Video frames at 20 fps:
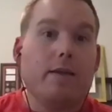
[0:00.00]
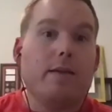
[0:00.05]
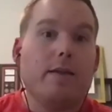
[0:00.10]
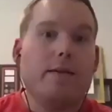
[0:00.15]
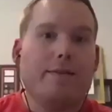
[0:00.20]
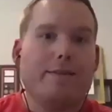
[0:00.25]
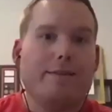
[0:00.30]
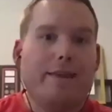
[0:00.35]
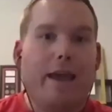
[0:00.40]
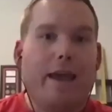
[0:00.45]

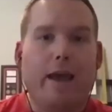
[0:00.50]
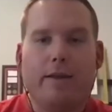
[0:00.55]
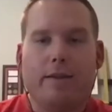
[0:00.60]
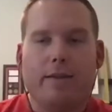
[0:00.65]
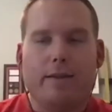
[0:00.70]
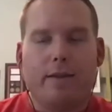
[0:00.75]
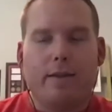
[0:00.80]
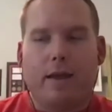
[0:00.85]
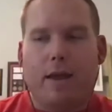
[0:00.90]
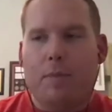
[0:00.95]

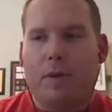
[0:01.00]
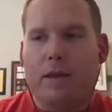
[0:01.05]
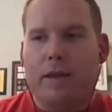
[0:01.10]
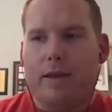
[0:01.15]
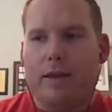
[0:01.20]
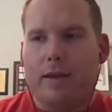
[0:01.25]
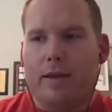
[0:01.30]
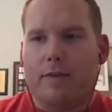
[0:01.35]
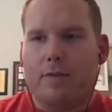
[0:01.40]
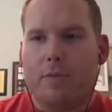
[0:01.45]
Yeah, I mean,
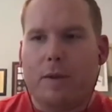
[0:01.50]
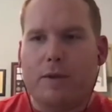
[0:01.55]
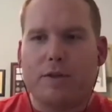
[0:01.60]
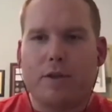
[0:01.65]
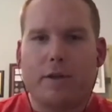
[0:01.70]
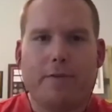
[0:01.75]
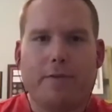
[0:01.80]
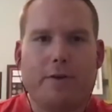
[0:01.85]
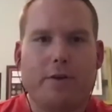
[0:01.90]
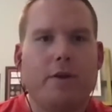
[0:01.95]

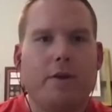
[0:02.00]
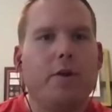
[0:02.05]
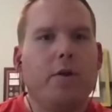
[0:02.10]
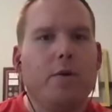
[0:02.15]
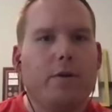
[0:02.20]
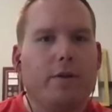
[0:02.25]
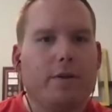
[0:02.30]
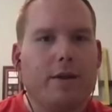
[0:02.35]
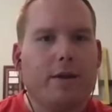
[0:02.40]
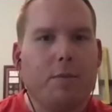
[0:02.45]
especially if you're new,
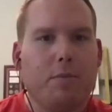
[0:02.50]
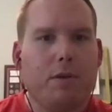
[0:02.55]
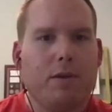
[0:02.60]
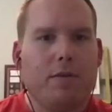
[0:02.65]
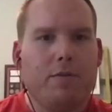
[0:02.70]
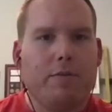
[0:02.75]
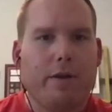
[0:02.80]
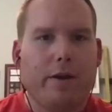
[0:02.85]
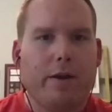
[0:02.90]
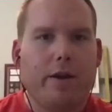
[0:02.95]
it can be
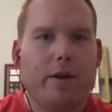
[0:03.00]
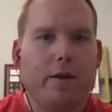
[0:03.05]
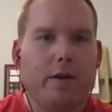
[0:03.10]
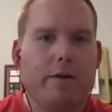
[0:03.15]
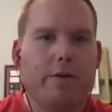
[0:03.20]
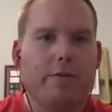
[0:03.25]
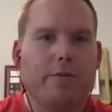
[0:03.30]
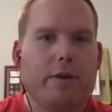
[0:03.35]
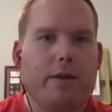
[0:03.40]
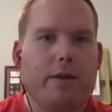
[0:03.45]
very hard, right?